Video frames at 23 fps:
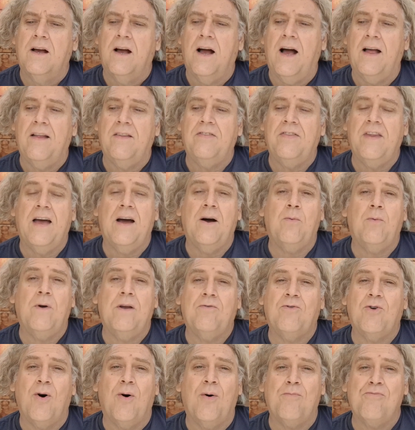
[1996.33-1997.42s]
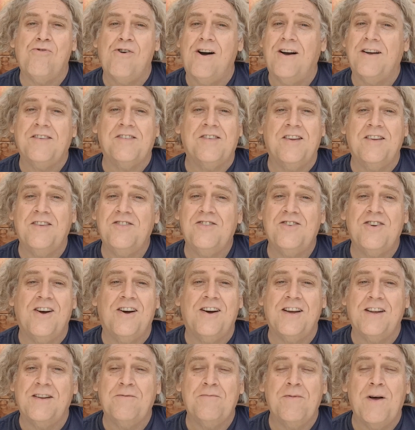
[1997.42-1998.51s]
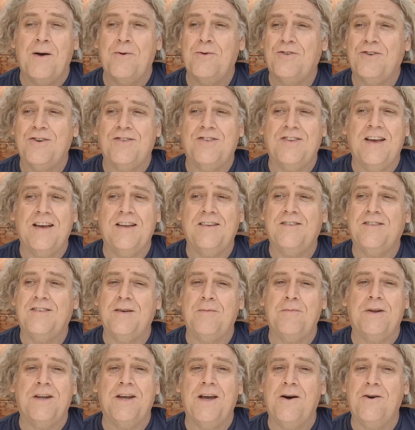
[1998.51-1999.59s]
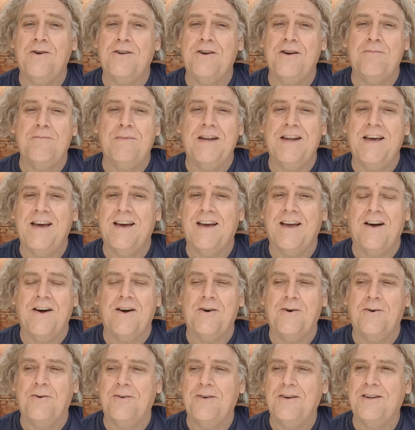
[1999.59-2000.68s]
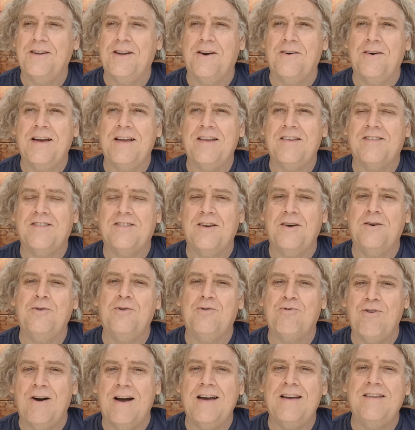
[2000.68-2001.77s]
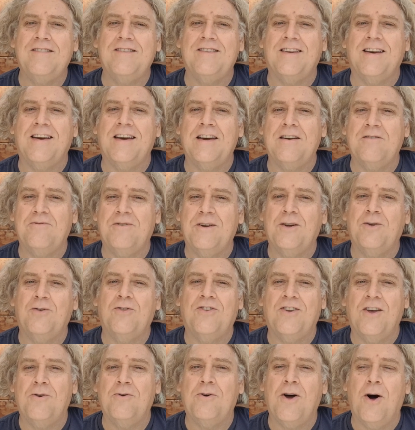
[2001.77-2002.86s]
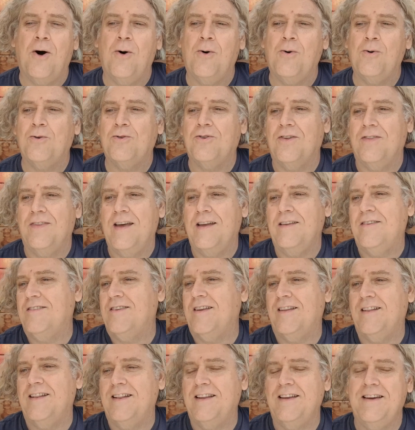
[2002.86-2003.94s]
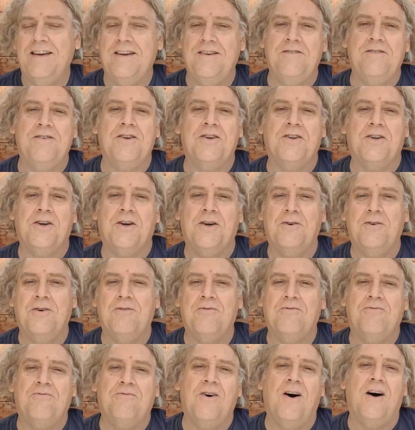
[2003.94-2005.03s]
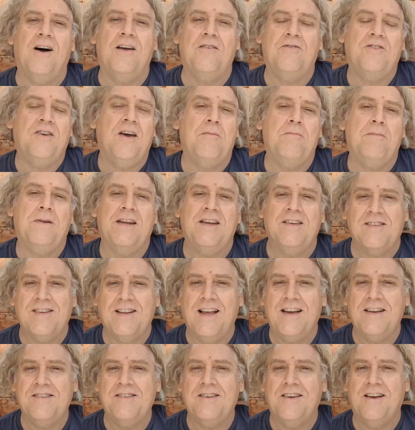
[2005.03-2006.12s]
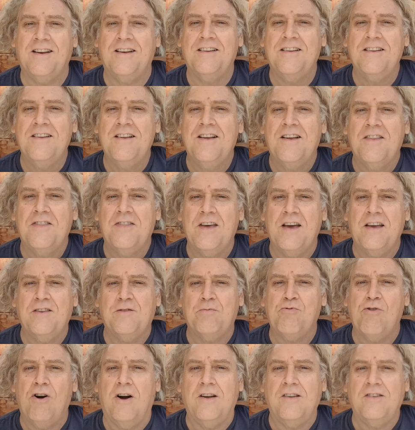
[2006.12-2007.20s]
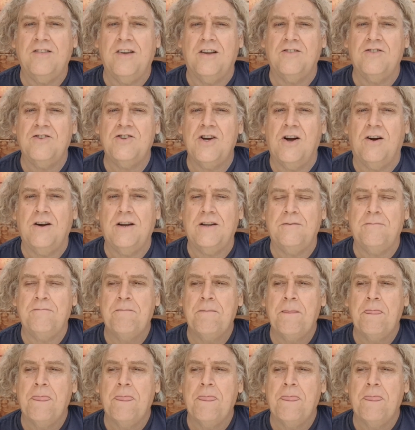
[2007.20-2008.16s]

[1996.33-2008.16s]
And now we've got bright sunshine. I was just saying to somebody only a minute ago, you know, it's so grey today, it feels so cold. And then suddenly, you know, 5-10 minutes later, there's bright sunshine.